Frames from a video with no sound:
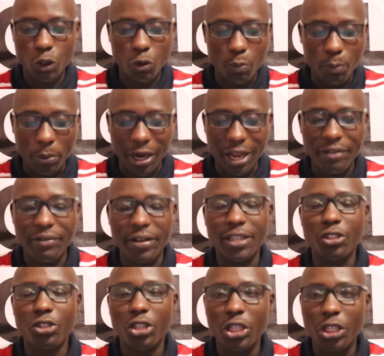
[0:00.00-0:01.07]
to
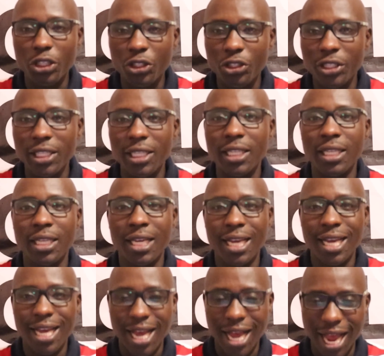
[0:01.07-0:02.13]
private tea
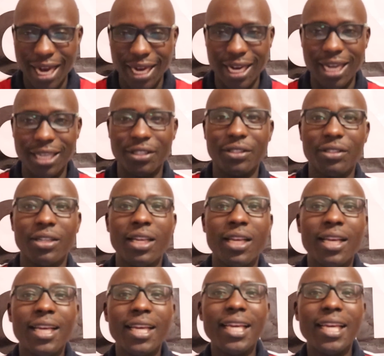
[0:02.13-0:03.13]
handlers.